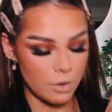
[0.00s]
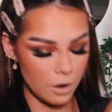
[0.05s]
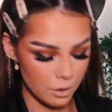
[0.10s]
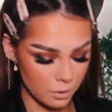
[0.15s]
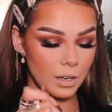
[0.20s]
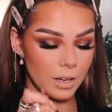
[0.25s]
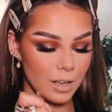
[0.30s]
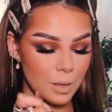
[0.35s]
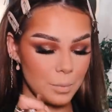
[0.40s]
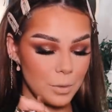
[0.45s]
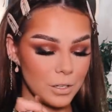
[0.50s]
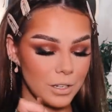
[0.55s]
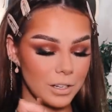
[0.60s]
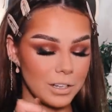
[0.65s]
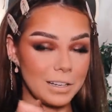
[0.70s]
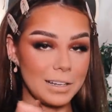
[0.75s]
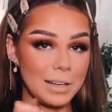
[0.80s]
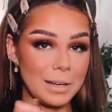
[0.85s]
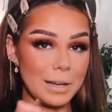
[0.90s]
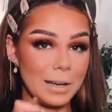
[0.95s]
I feel like I'm only
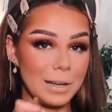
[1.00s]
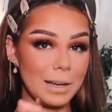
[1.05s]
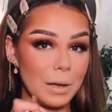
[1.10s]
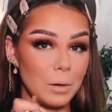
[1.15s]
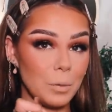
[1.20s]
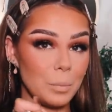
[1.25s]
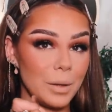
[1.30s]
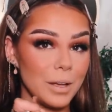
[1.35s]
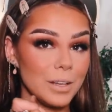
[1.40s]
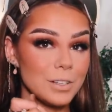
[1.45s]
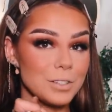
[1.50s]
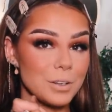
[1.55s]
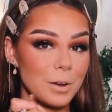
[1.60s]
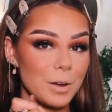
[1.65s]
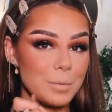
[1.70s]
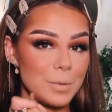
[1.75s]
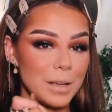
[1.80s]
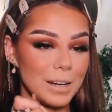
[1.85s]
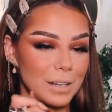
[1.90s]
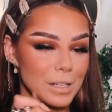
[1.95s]
gonna need a little bit. Do you know
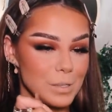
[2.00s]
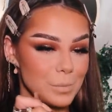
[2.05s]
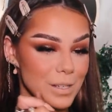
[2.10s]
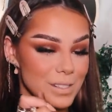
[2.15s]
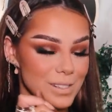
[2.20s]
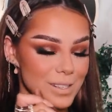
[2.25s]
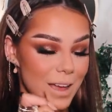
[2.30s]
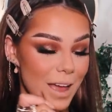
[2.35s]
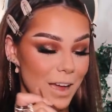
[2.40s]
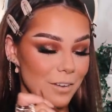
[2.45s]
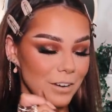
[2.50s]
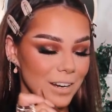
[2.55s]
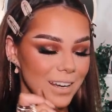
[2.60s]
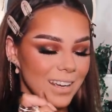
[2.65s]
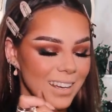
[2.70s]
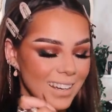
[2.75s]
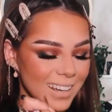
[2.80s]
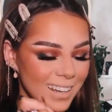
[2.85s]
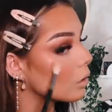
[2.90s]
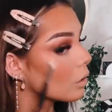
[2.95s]
what I mean? Like it's a bit
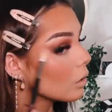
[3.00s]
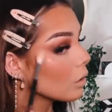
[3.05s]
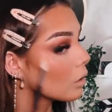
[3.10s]
scary.